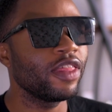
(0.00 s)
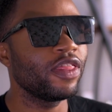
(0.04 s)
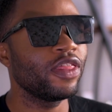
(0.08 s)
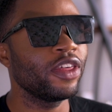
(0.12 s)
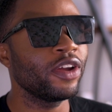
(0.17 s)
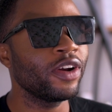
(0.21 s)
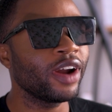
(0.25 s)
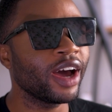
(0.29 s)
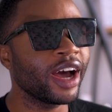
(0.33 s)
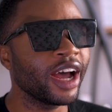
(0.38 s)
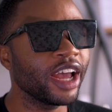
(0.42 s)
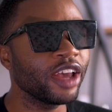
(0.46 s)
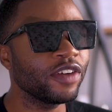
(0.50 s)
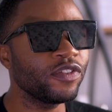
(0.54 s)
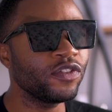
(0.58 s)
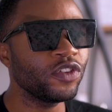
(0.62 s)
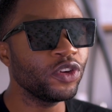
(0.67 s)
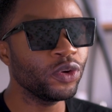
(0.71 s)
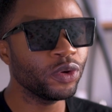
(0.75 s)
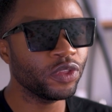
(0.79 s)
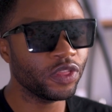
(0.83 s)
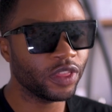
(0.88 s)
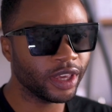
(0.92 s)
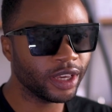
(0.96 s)
There are a
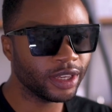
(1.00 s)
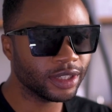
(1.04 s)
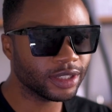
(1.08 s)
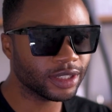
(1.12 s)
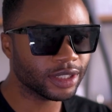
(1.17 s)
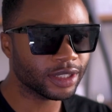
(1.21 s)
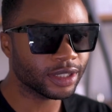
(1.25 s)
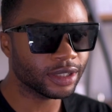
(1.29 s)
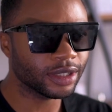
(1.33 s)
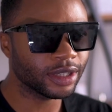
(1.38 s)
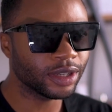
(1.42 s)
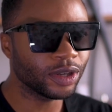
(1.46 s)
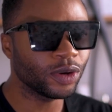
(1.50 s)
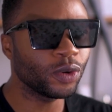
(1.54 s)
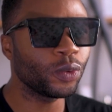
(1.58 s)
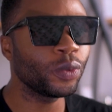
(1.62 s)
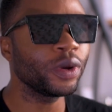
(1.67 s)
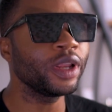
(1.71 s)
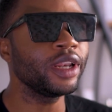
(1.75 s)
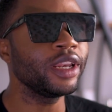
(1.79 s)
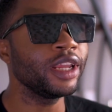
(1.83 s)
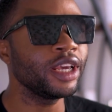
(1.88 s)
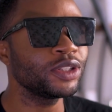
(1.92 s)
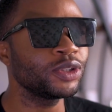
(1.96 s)
few things
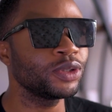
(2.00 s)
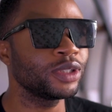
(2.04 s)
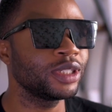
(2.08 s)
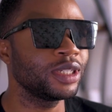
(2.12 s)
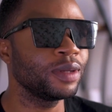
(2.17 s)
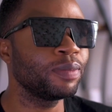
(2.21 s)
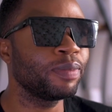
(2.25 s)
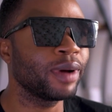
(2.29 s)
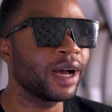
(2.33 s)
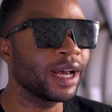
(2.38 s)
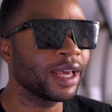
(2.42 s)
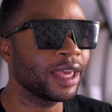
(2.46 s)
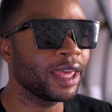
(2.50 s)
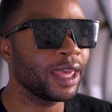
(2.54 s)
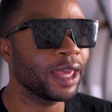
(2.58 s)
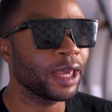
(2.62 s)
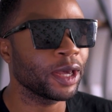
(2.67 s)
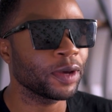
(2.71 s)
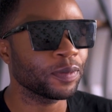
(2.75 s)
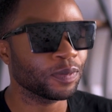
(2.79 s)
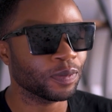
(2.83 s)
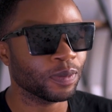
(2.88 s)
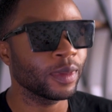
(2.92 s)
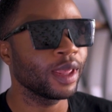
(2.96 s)
we need to debunk
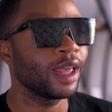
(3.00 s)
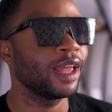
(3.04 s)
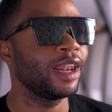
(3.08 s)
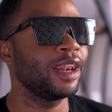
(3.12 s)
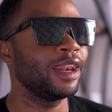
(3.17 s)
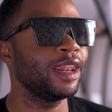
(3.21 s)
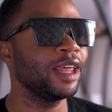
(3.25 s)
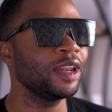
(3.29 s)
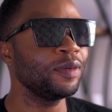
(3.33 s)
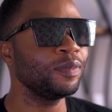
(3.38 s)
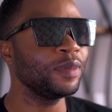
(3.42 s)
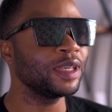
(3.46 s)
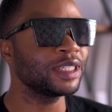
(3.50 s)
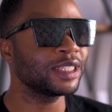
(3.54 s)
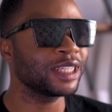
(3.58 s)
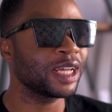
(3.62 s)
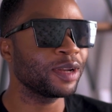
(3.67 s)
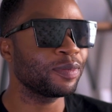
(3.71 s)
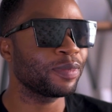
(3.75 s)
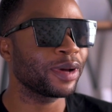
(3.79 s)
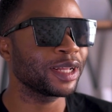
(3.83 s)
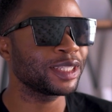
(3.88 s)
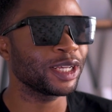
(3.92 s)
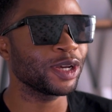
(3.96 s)
here. Let me
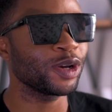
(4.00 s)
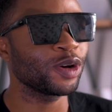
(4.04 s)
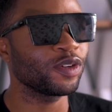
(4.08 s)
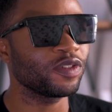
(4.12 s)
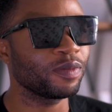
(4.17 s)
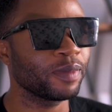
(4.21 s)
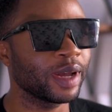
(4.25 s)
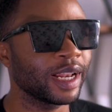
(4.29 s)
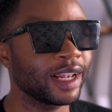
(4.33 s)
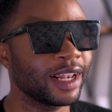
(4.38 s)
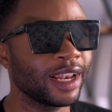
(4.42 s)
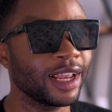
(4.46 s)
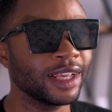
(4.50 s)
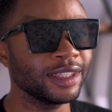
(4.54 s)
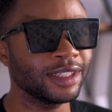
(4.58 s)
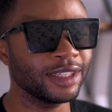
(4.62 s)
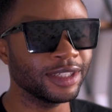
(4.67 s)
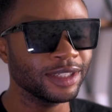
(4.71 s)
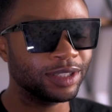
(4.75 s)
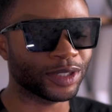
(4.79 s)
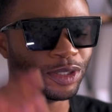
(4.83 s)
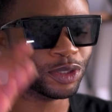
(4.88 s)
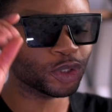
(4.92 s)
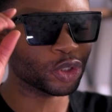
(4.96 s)
start by taking off my
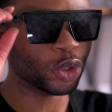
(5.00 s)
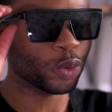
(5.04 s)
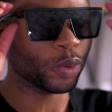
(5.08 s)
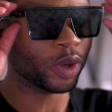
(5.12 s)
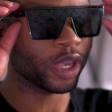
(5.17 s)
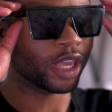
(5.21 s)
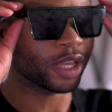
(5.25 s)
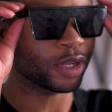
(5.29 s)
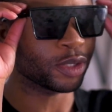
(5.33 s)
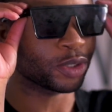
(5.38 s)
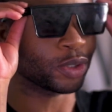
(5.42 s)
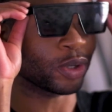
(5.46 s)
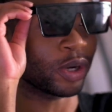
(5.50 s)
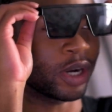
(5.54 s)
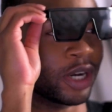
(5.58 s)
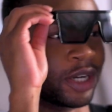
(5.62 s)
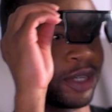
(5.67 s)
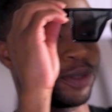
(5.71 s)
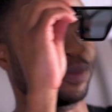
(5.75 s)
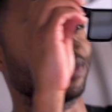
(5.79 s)
glasses so we can talk.